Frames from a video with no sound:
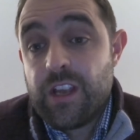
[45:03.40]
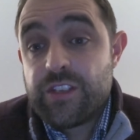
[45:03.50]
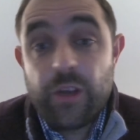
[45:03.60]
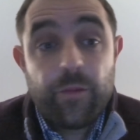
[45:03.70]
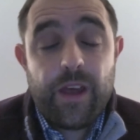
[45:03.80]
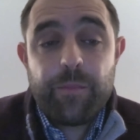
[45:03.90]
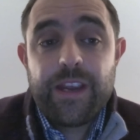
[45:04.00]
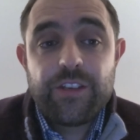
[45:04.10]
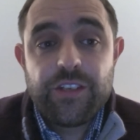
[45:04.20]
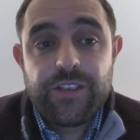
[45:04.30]
so that
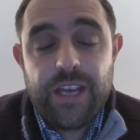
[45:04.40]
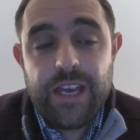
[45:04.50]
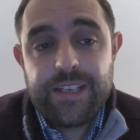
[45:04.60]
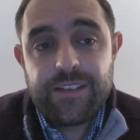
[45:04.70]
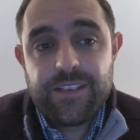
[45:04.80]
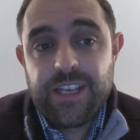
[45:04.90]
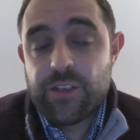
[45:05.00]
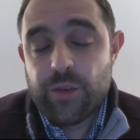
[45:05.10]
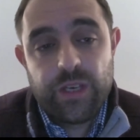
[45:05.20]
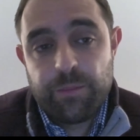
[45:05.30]
patient identity
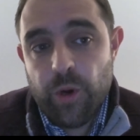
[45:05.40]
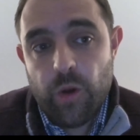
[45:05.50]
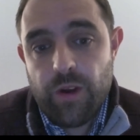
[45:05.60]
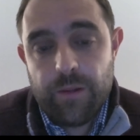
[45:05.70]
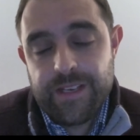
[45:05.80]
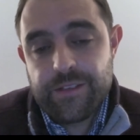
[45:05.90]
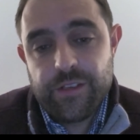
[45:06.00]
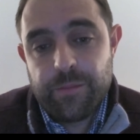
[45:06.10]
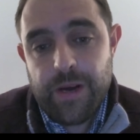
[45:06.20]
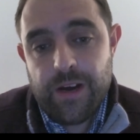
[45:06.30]
is already programmed into
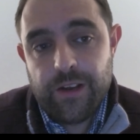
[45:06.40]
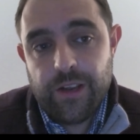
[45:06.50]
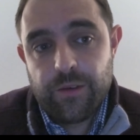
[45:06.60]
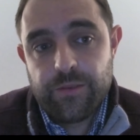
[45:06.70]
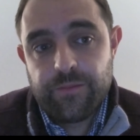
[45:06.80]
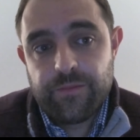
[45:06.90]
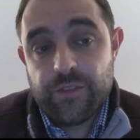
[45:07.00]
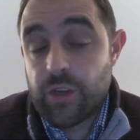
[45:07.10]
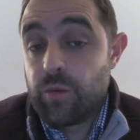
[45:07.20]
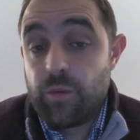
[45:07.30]
the barcode.
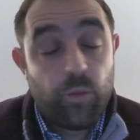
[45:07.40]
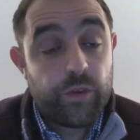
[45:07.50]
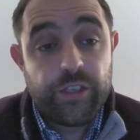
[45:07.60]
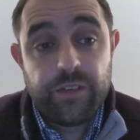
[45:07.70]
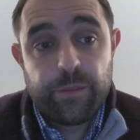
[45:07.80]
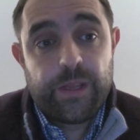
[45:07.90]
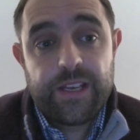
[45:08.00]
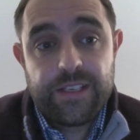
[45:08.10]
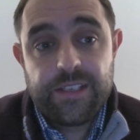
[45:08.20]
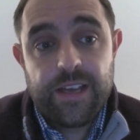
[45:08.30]
So once you've
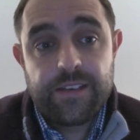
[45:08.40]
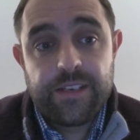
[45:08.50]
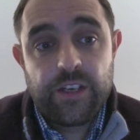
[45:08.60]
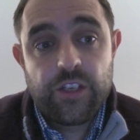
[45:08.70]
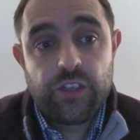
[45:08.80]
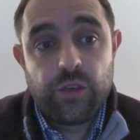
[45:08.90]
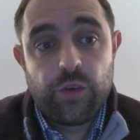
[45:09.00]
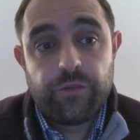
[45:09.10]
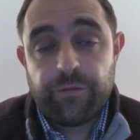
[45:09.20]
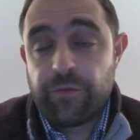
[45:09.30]
applied it to that dish,
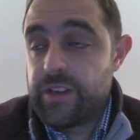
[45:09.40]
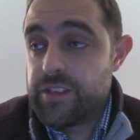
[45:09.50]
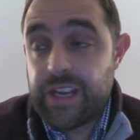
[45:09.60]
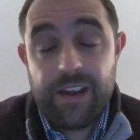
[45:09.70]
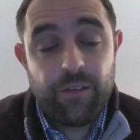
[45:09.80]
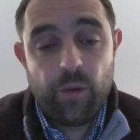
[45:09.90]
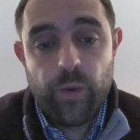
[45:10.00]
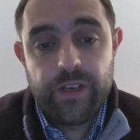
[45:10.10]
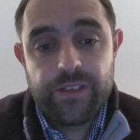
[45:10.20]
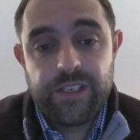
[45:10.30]
you're free to carry on
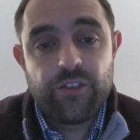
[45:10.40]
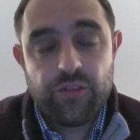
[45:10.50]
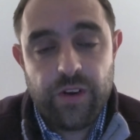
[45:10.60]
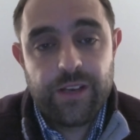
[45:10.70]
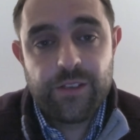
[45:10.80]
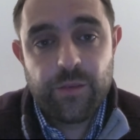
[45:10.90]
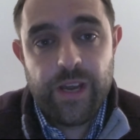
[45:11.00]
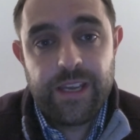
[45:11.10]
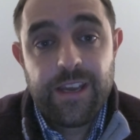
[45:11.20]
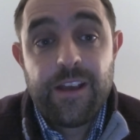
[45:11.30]
witnessing straight
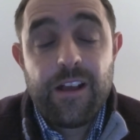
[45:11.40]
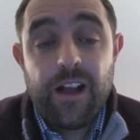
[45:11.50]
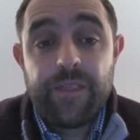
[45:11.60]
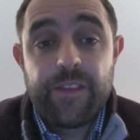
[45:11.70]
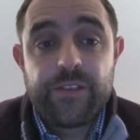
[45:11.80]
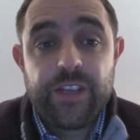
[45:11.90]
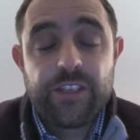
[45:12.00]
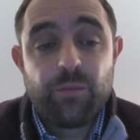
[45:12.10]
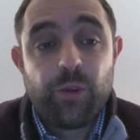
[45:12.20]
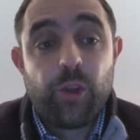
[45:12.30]
away, and the
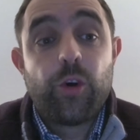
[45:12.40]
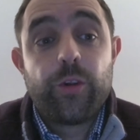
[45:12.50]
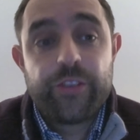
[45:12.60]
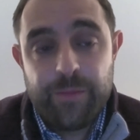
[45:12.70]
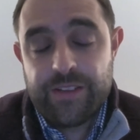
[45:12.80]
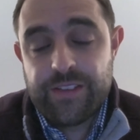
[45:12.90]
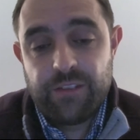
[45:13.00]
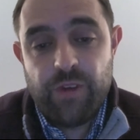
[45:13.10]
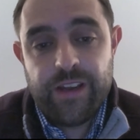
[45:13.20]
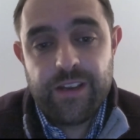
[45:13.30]
system will
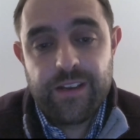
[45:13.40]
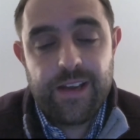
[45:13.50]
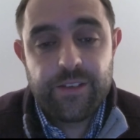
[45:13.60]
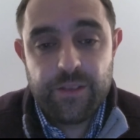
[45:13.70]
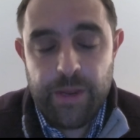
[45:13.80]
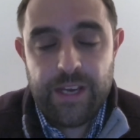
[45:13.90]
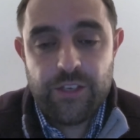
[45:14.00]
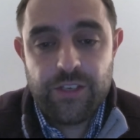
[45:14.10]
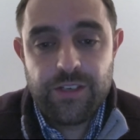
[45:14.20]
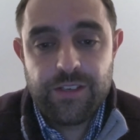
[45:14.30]
automatically recognize the
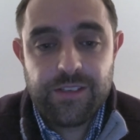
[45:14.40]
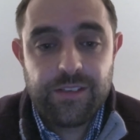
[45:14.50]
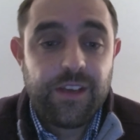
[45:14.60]
patient,